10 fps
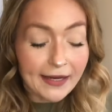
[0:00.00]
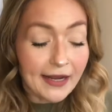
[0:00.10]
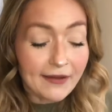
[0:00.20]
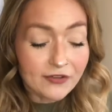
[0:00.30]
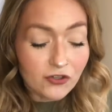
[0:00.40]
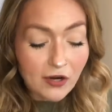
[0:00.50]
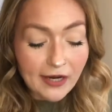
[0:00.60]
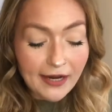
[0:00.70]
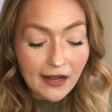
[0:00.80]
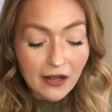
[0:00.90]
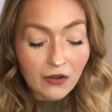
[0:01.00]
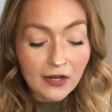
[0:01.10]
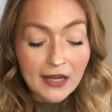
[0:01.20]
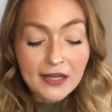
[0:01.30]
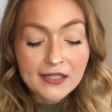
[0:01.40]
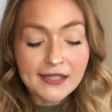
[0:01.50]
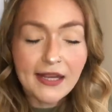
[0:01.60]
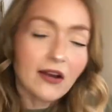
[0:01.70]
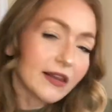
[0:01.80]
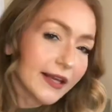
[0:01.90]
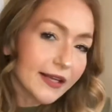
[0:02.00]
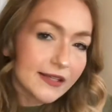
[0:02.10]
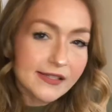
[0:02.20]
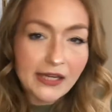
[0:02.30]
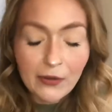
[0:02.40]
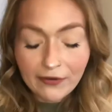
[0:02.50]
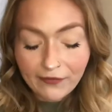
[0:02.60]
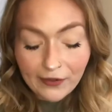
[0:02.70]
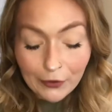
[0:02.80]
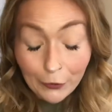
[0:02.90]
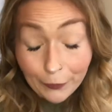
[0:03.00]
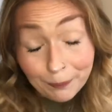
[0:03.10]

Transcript: I have to try it out, see how I like it, see how I feel.